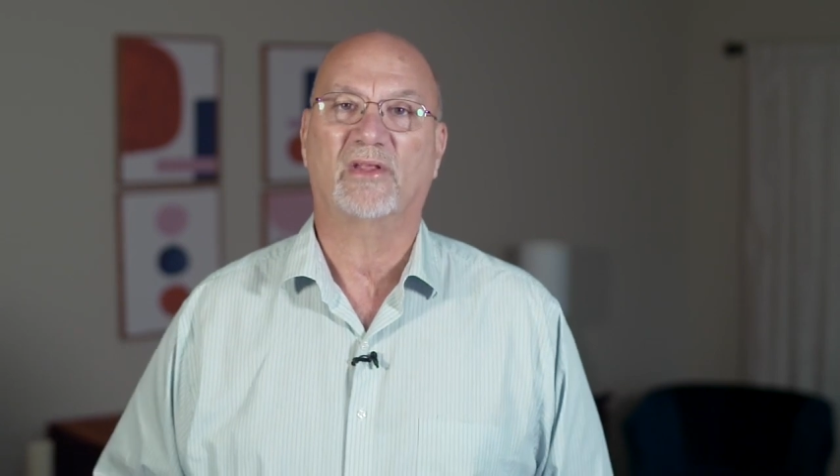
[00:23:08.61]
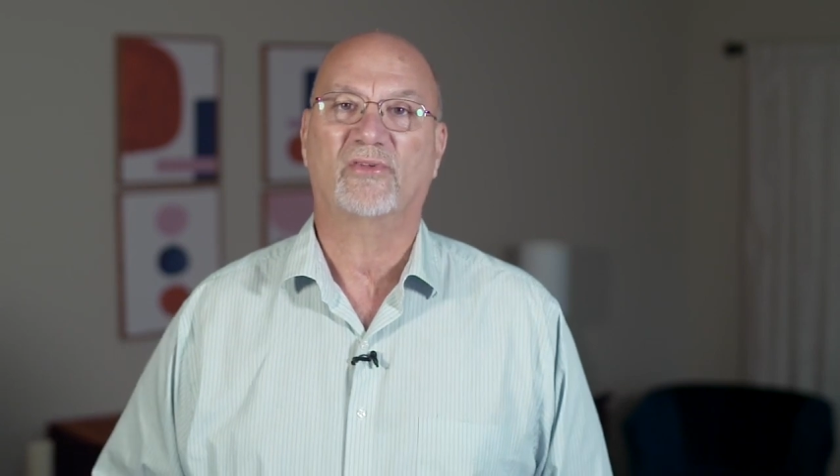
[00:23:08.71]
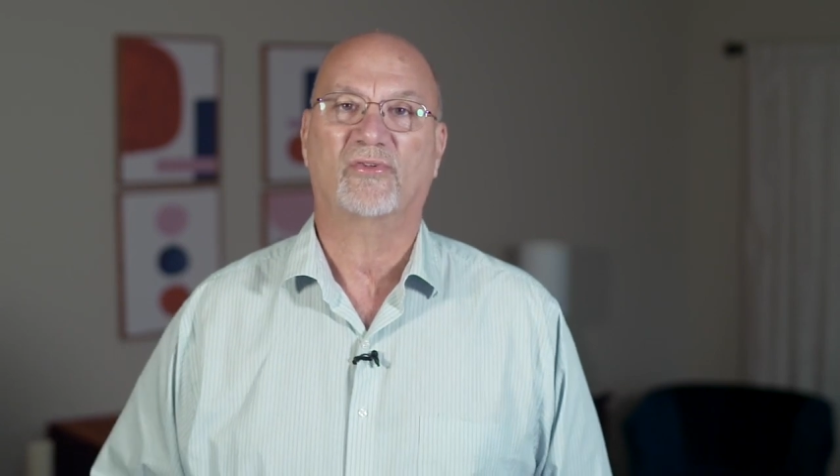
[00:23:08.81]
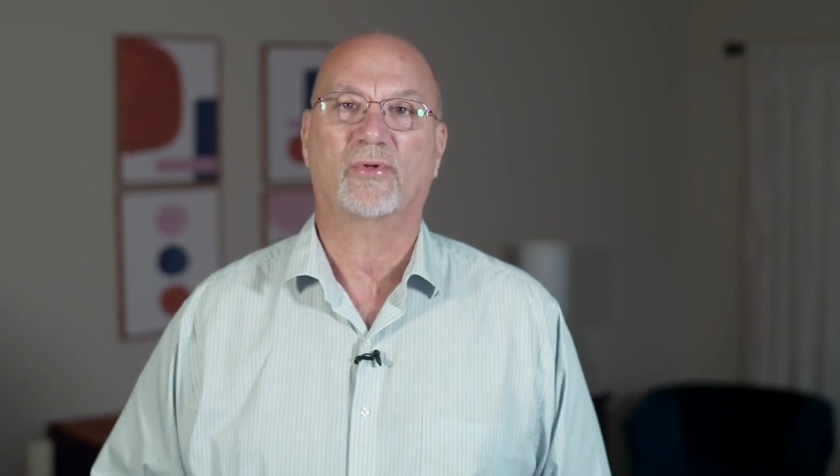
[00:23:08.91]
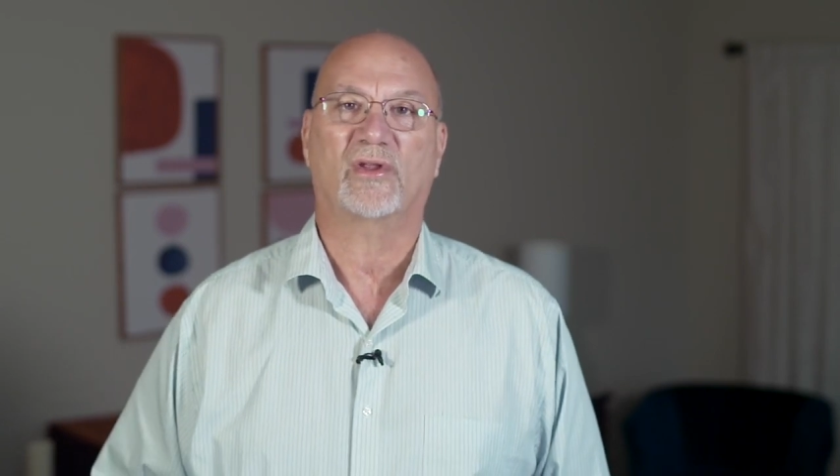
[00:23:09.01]
this
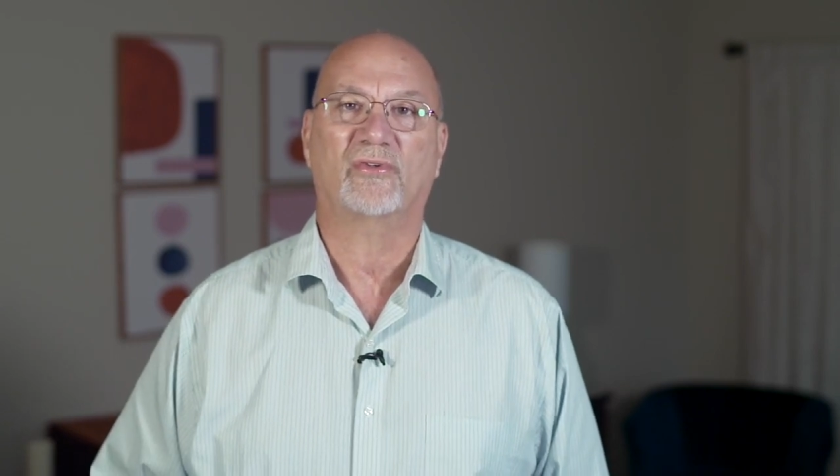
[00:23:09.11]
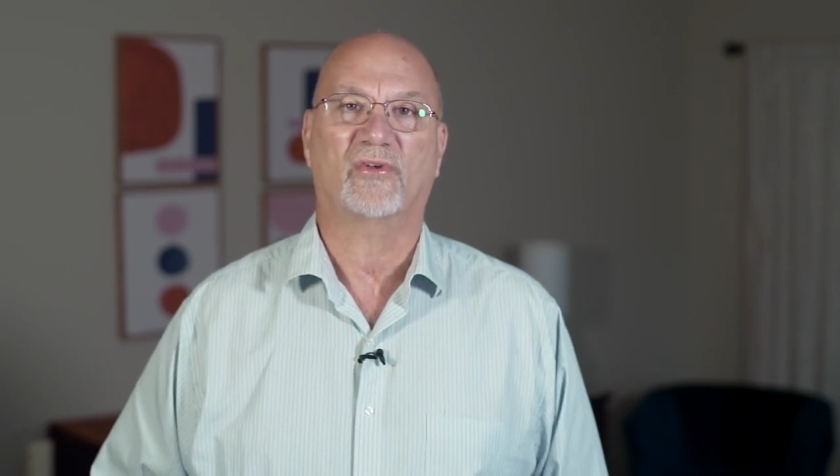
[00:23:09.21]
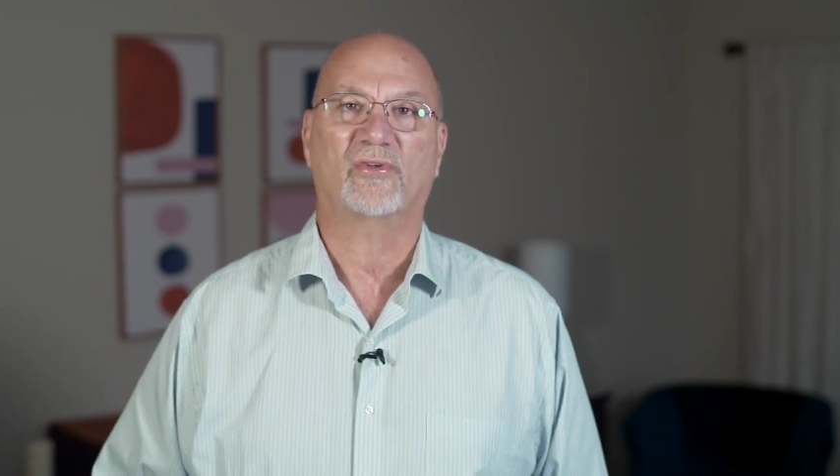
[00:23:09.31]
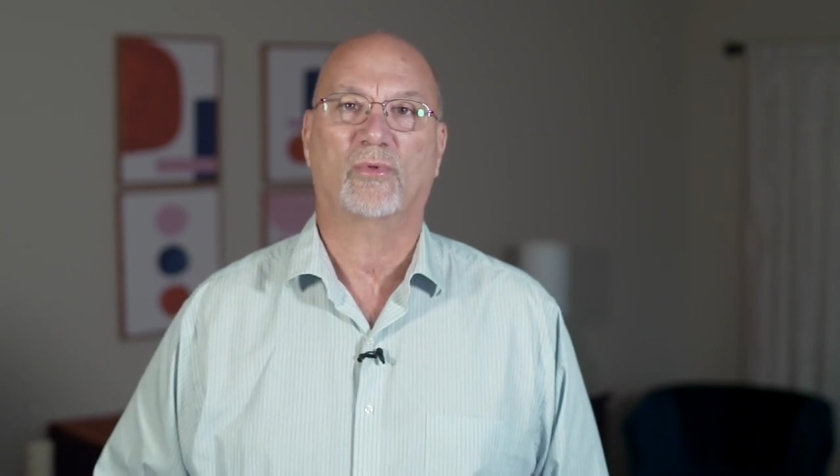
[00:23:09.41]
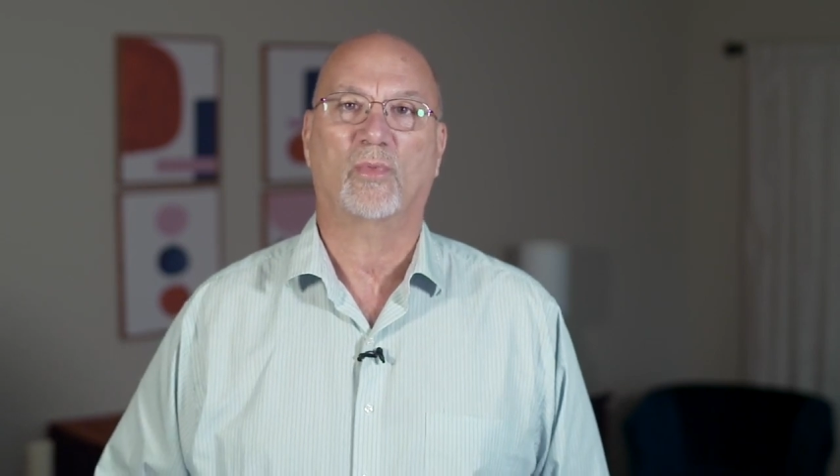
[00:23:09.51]

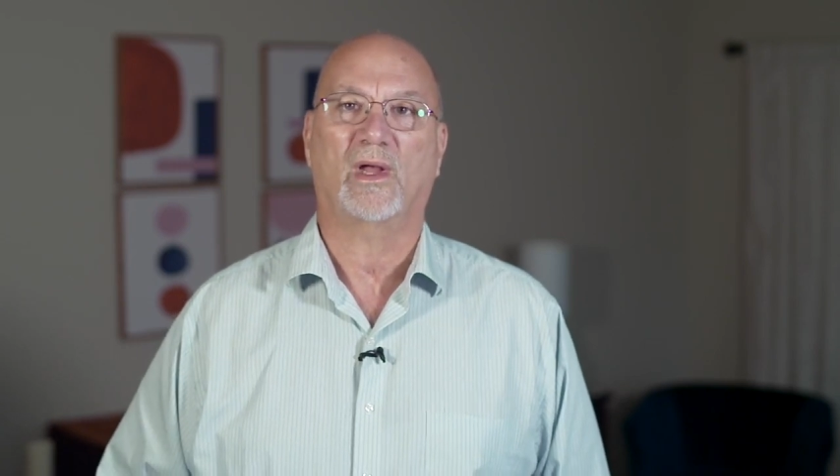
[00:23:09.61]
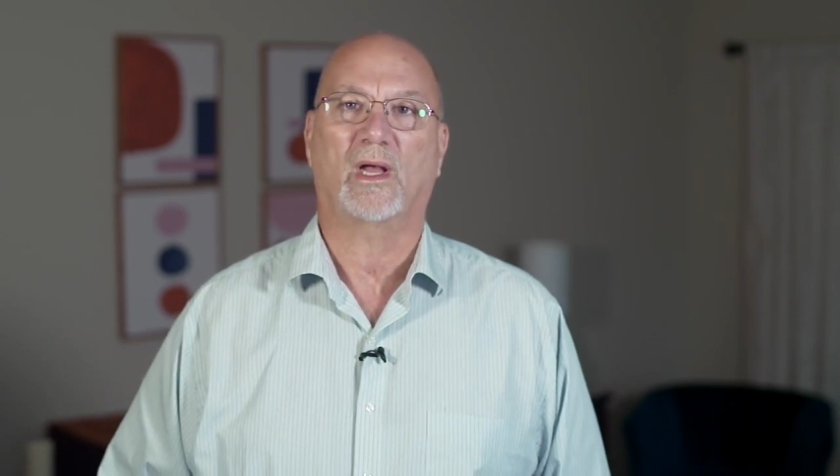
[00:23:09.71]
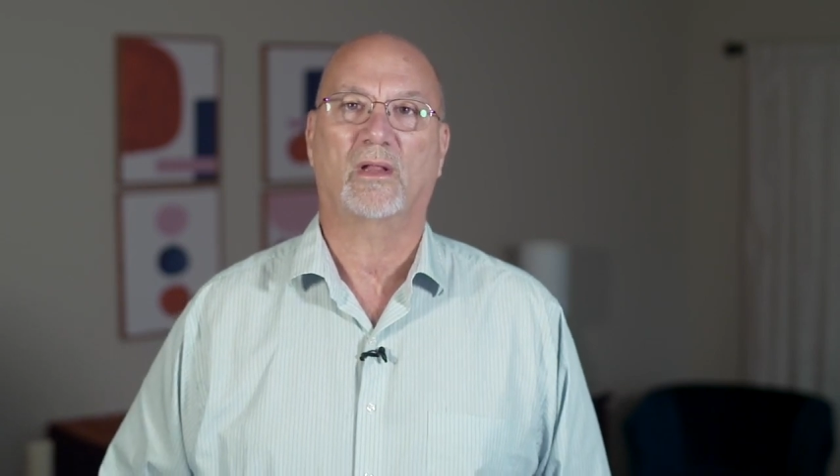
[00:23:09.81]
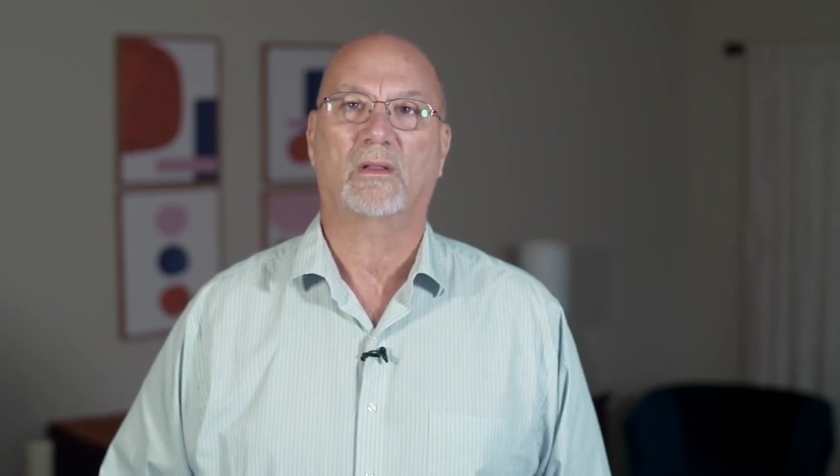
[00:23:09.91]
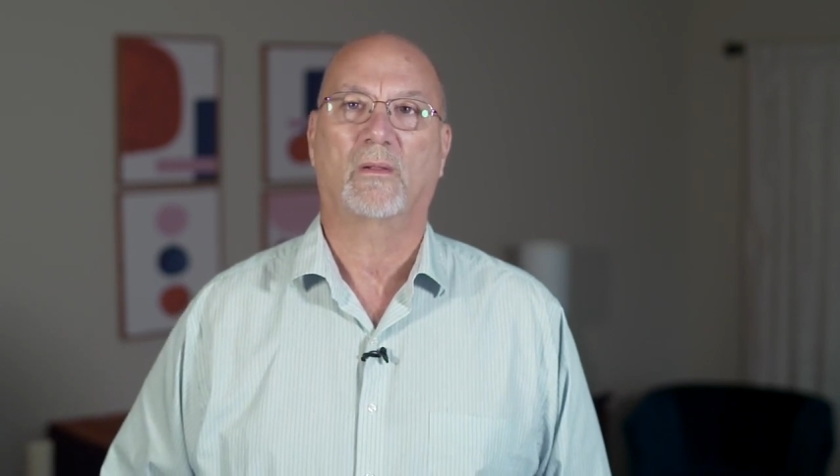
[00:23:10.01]
transition well?